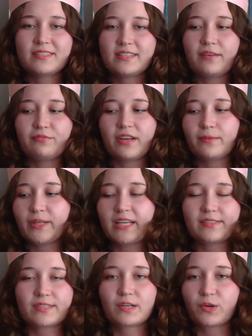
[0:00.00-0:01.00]
The
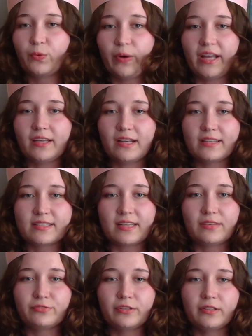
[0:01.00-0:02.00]
stepfamily isn't quite as
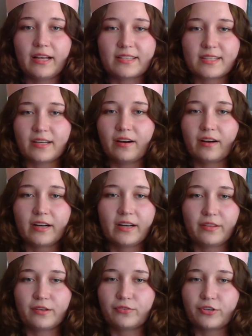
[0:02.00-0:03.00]
evil as they are
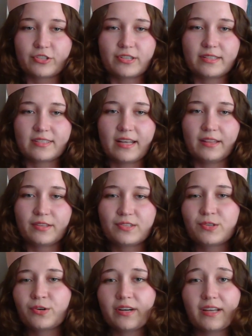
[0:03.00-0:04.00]
in other versions, and the
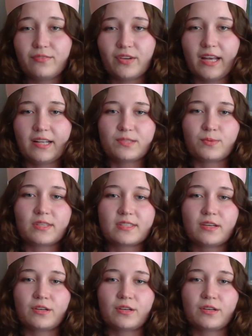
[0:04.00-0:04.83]
story even ends with